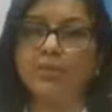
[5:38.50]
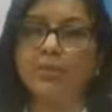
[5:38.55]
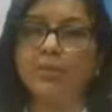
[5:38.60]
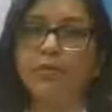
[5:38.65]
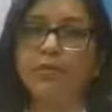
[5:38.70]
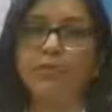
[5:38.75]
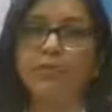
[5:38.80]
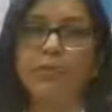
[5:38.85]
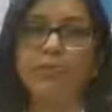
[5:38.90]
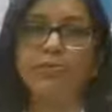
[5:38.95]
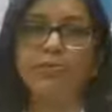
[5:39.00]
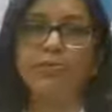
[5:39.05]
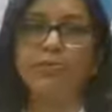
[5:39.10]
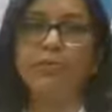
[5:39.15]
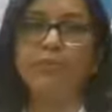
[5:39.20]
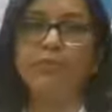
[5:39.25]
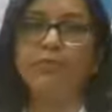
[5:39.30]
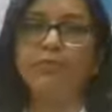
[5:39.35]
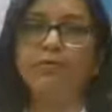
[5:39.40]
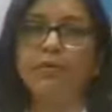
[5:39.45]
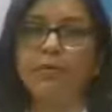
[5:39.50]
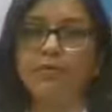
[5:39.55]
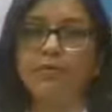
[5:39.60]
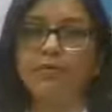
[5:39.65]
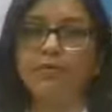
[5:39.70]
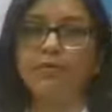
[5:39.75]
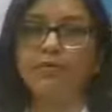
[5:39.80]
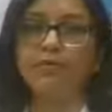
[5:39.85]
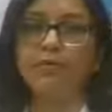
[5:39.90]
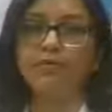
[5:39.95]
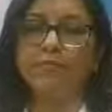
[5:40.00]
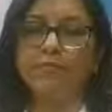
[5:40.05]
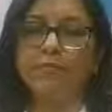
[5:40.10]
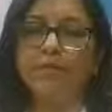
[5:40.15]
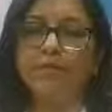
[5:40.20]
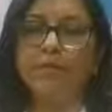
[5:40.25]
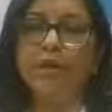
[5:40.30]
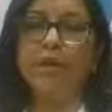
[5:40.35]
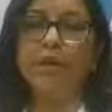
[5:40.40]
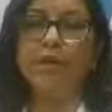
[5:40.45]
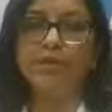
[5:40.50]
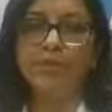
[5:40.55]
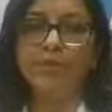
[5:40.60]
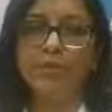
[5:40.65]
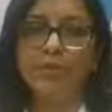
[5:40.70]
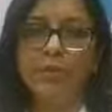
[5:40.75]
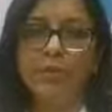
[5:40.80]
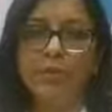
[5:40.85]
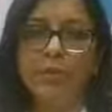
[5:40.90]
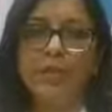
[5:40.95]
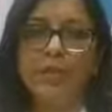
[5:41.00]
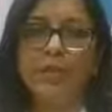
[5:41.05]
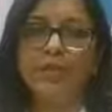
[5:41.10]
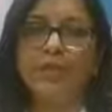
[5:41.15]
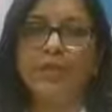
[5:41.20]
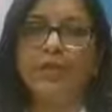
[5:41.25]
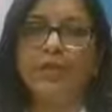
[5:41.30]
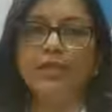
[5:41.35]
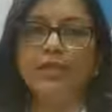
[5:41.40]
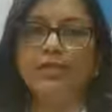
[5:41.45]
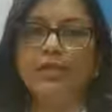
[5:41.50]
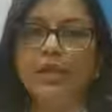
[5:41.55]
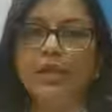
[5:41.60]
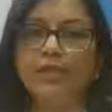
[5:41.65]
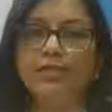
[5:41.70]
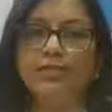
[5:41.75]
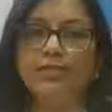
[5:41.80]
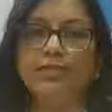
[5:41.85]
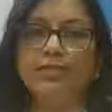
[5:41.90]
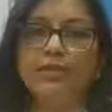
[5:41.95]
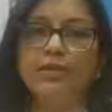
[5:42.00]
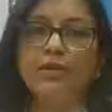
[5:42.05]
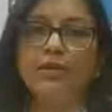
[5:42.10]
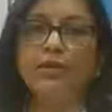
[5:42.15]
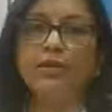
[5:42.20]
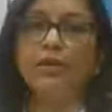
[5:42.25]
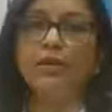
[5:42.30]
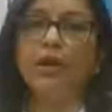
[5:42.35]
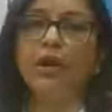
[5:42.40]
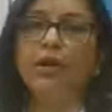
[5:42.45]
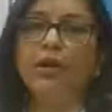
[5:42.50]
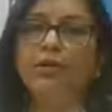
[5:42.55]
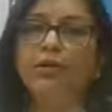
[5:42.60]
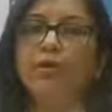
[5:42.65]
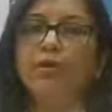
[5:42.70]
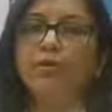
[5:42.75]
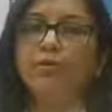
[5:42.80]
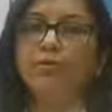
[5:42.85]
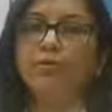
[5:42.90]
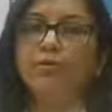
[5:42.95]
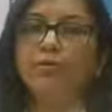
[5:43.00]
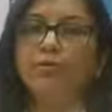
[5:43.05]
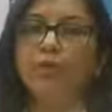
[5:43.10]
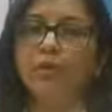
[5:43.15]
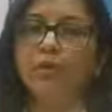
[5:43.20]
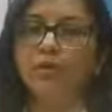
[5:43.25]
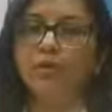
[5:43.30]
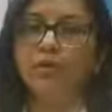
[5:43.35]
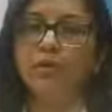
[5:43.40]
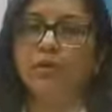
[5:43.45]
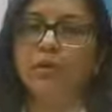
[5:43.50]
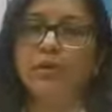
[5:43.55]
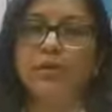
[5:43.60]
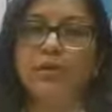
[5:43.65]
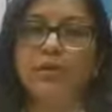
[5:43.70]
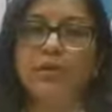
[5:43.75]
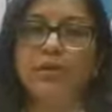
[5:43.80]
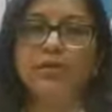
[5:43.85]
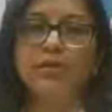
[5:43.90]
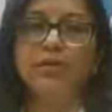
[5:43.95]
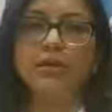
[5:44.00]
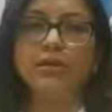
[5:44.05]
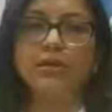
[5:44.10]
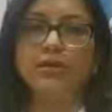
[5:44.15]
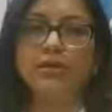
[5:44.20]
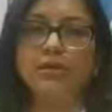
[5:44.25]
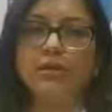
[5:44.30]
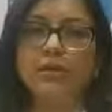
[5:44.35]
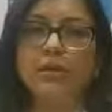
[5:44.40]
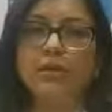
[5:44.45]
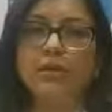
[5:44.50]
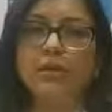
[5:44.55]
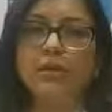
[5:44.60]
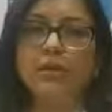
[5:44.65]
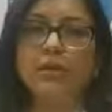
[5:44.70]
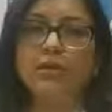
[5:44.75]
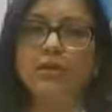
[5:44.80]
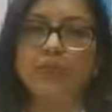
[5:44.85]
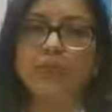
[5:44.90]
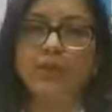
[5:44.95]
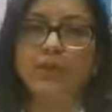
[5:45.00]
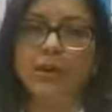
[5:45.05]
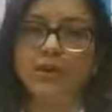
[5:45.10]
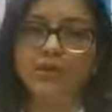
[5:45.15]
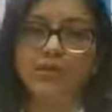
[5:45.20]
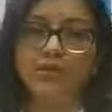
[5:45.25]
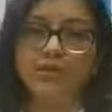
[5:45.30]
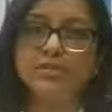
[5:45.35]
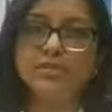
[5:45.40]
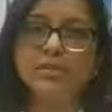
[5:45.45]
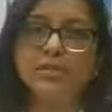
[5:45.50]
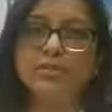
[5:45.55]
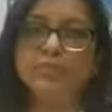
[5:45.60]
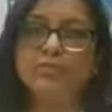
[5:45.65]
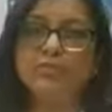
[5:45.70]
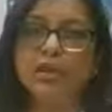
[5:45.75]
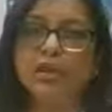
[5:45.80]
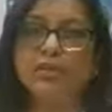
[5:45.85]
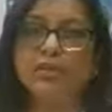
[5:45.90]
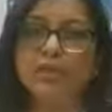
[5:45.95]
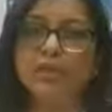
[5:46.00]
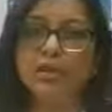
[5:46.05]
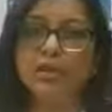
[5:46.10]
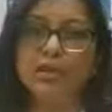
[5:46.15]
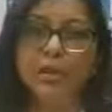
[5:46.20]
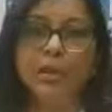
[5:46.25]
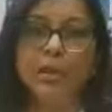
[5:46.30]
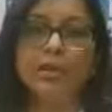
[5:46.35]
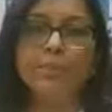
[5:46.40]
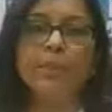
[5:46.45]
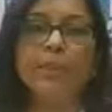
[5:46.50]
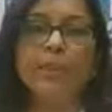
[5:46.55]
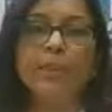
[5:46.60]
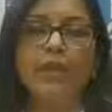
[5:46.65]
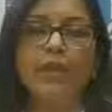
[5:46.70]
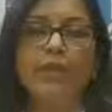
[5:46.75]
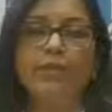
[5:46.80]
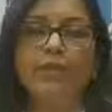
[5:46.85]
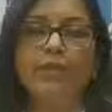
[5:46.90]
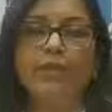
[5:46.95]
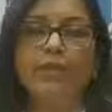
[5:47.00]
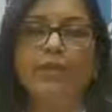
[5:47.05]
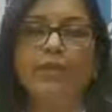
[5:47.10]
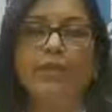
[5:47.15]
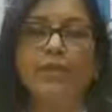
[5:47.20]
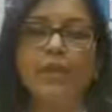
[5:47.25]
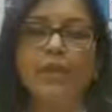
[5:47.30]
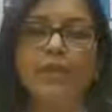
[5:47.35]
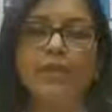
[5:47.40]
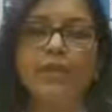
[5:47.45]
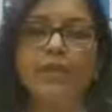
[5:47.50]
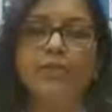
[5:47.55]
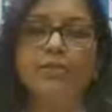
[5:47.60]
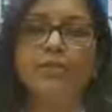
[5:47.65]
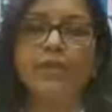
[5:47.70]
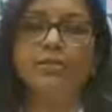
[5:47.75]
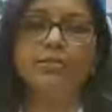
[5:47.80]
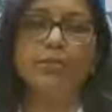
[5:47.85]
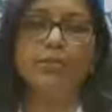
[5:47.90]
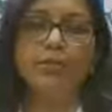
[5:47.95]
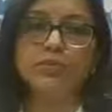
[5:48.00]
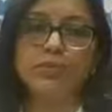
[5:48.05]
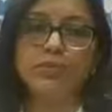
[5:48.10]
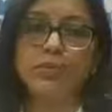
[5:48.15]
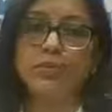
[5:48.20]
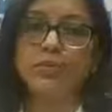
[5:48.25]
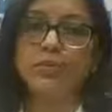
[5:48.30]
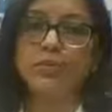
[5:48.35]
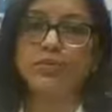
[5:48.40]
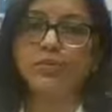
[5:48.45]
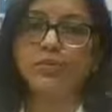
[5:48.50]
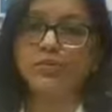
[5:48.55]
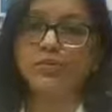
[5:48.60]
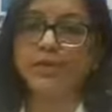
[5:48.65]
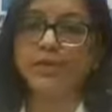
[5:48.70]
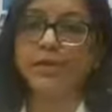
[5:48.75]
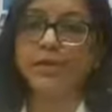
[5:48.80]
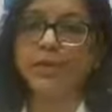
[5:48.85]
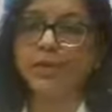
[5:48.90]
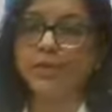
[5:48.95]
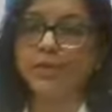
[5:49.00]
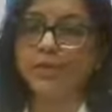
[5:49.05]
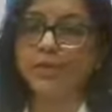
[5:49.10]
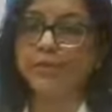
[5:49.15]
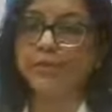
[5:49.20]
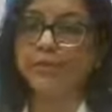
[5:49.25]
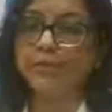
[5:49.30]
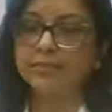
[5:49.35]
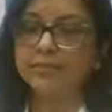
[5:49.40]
you need to be very careful that you are always cleaning your mattresses regularly. You are exposing them to sunlight.